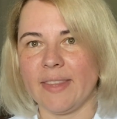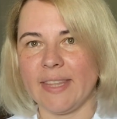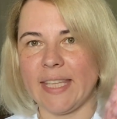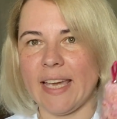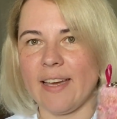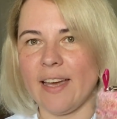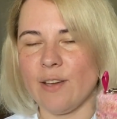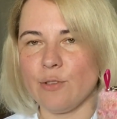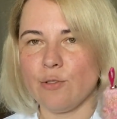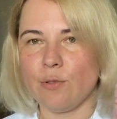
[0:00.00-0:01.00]
Yeah,
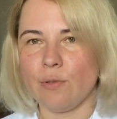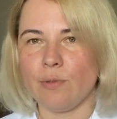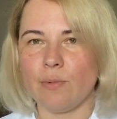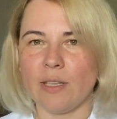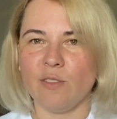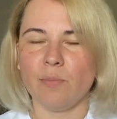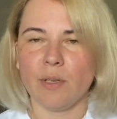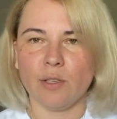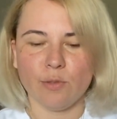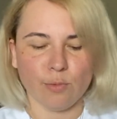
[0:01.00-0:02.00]
also one of my
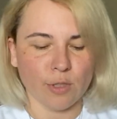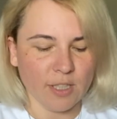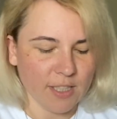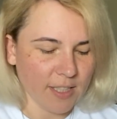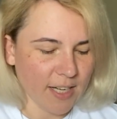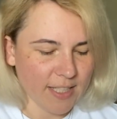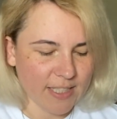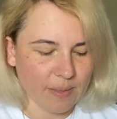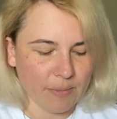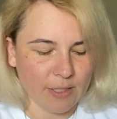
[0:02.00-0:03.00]
coworker
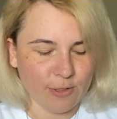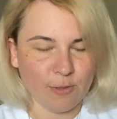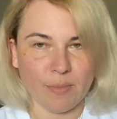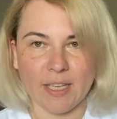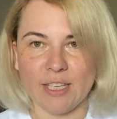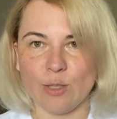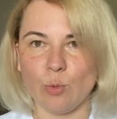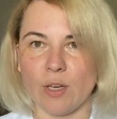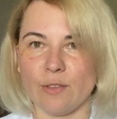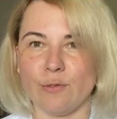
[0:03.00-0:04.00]
asked me to make it
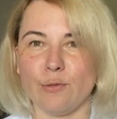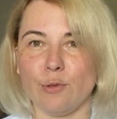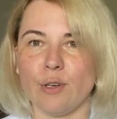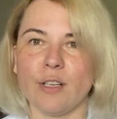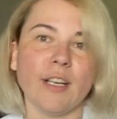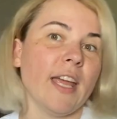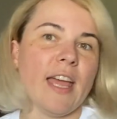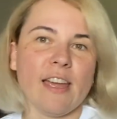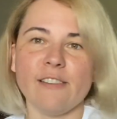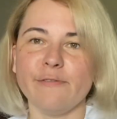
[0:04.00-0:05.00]
one for
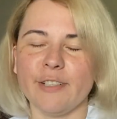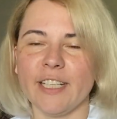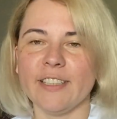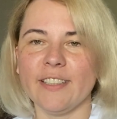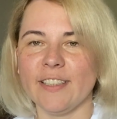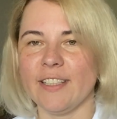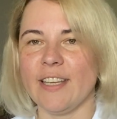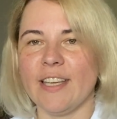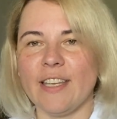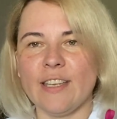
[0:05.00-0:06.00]
her friend.
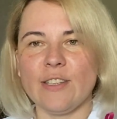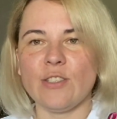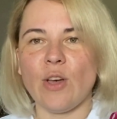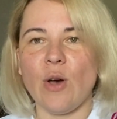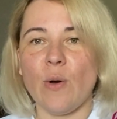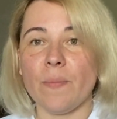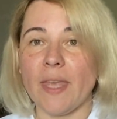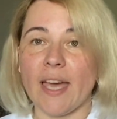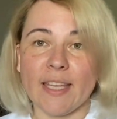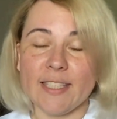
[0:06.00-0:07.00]
So
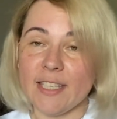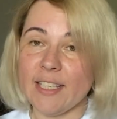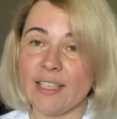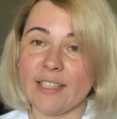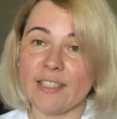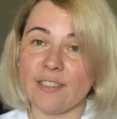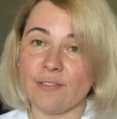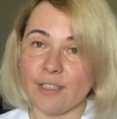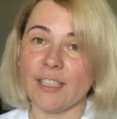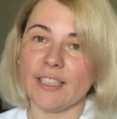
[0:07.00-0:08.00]
yeah, I think it's
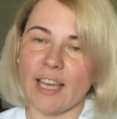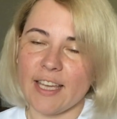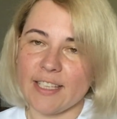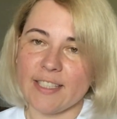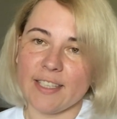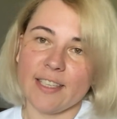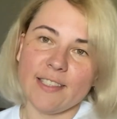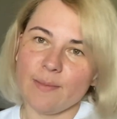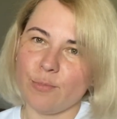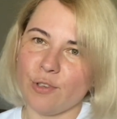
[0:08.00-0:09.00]
really nice,
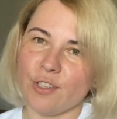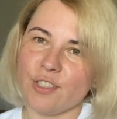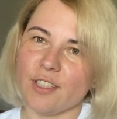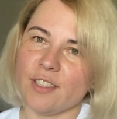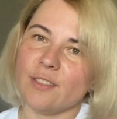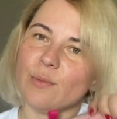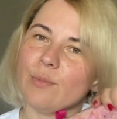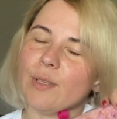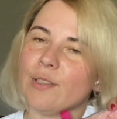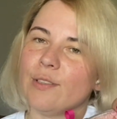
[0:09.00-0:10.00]
easy project
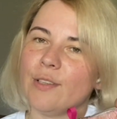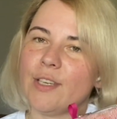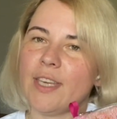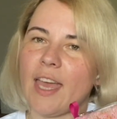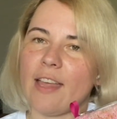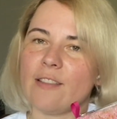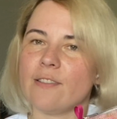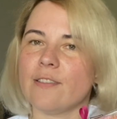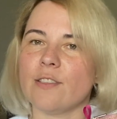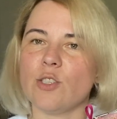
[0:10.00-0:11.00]
when you
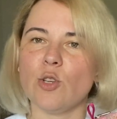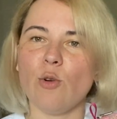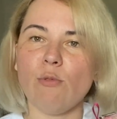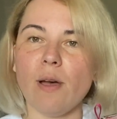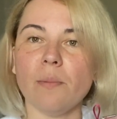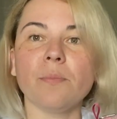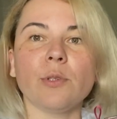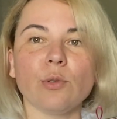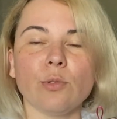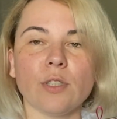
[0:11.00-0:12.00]
can show up
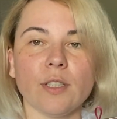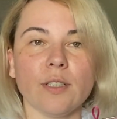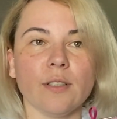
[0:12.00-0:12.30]
your